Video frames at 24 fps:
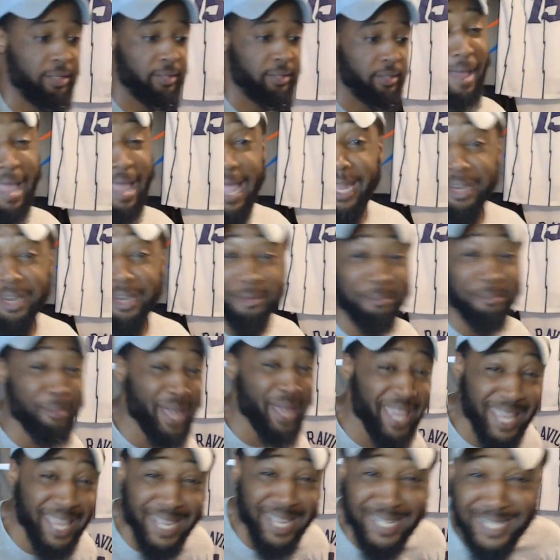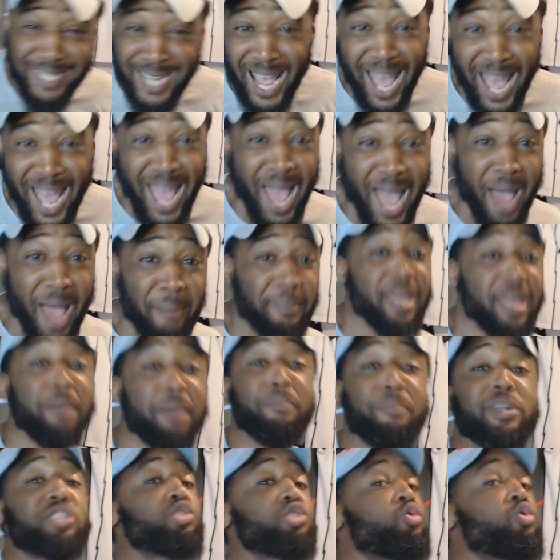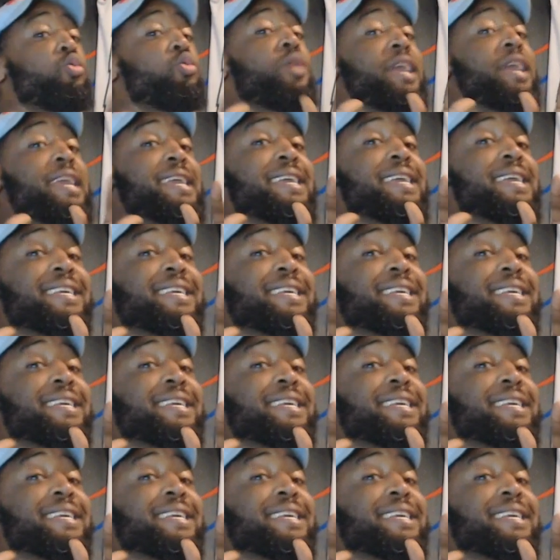in the meantime, in between